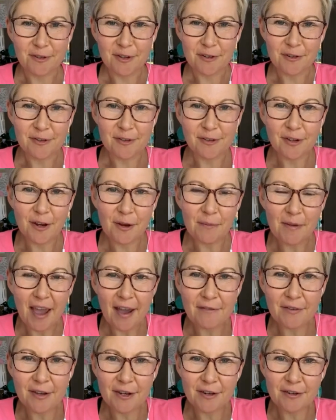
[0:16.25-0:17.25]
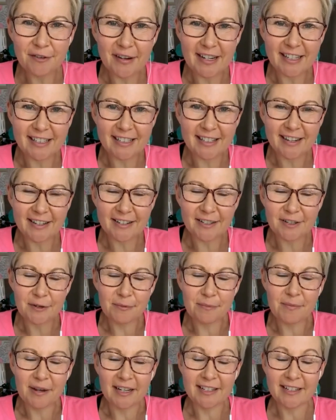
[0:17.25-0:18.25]
souls, hope you're having a great start to
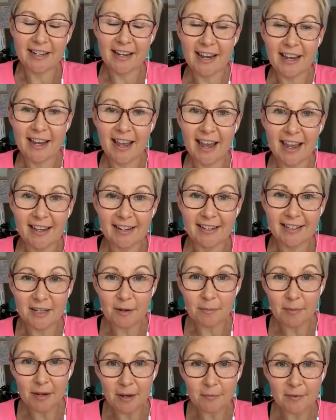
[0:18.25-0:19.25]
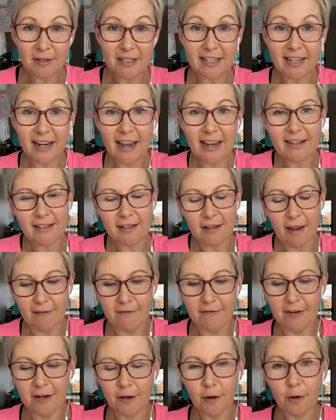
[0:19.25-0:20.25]
your Monday and jumping in with today's
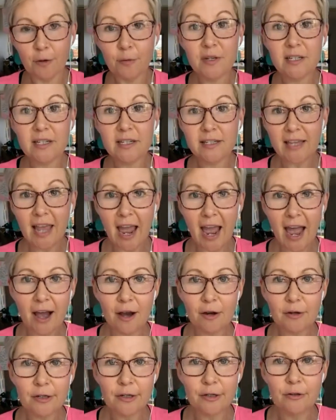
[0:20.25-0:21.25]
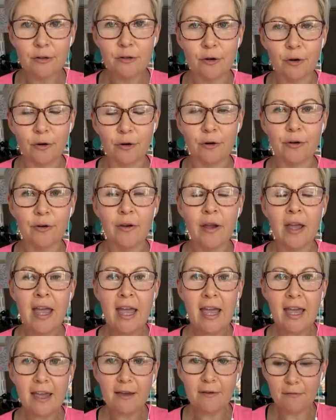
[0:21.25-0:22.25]
live video, which is how to know
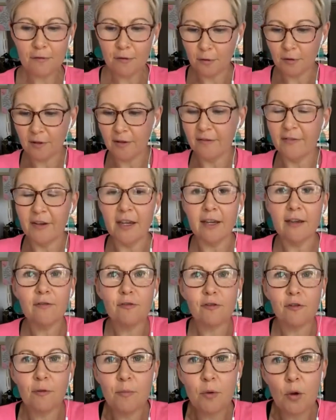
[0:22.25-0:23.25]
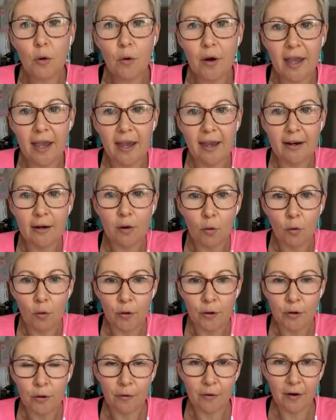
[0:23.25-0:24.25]
if you're living from your head
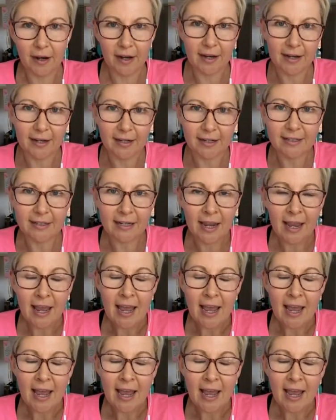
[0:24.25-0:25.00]
or your heart.